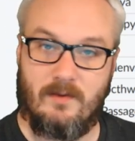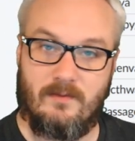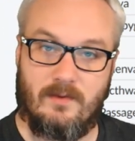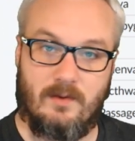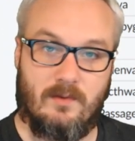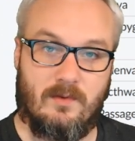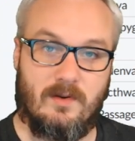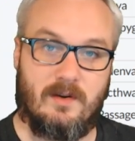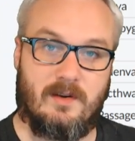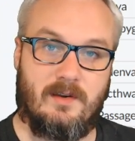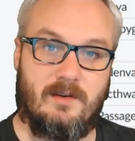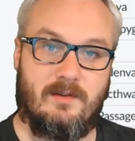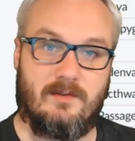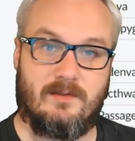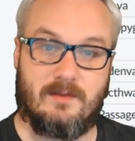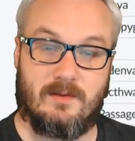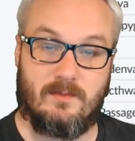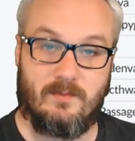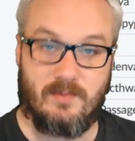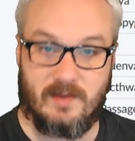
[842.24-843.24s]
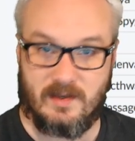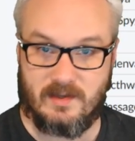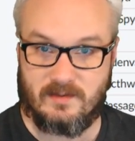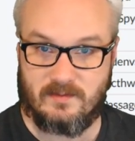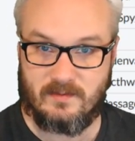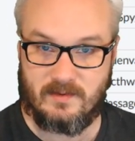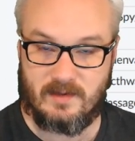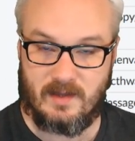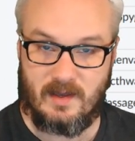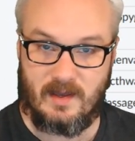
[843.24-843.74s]
you want to use him.
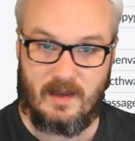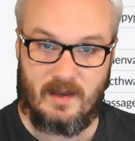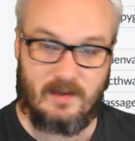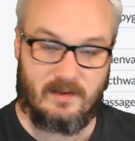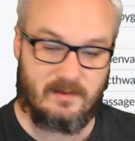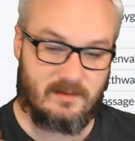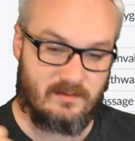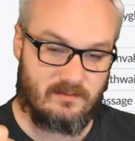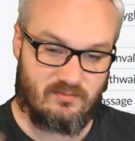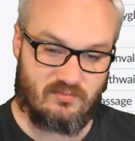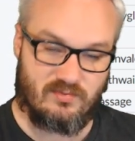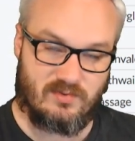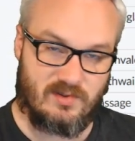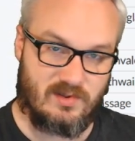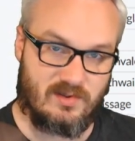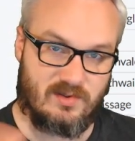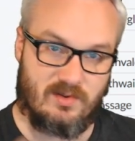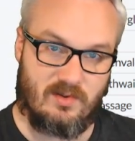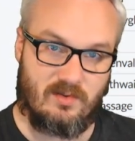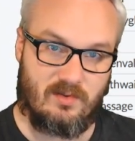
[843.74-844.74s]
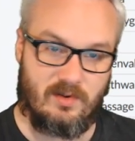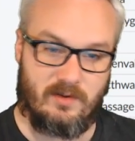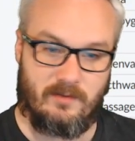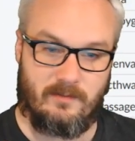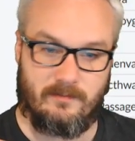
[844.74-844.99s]
Plus, with the haste, just so good.